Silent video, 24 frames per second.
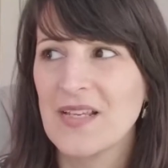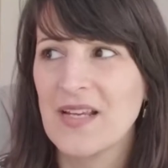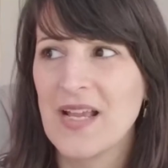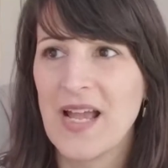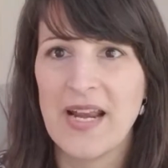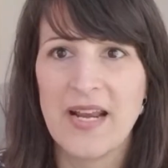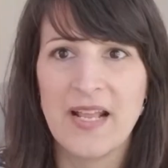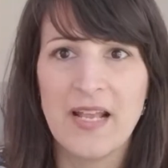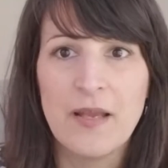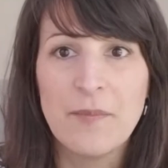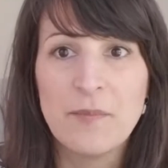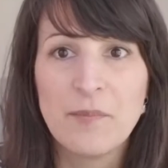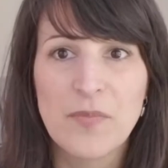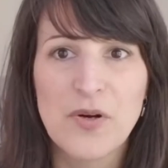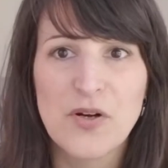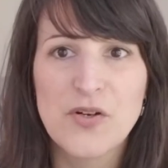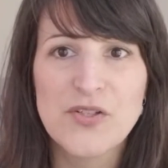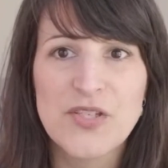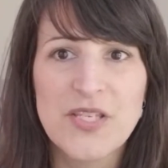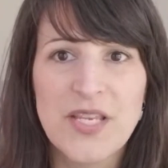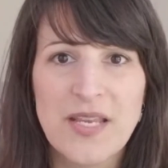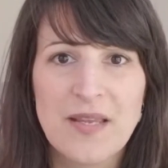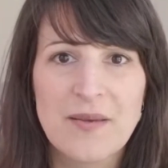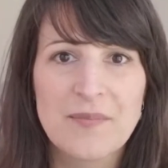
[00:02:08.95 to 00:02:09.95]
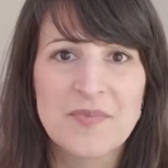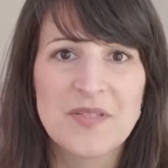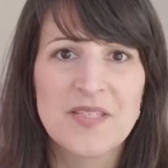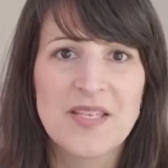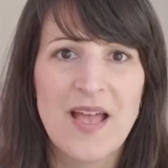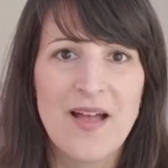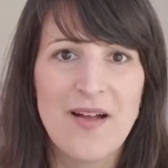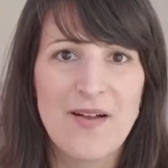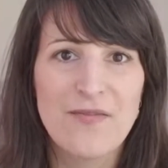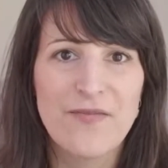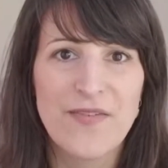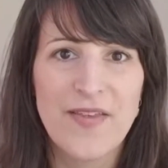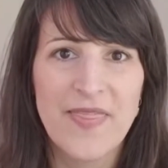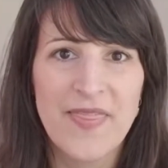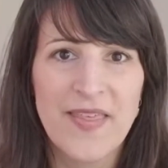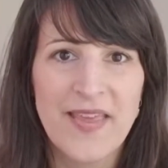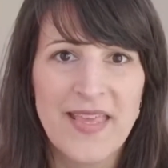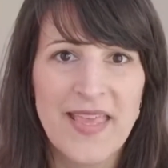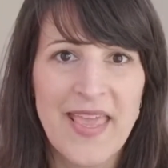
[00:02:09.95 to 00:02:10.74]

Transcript: of immersing himself in the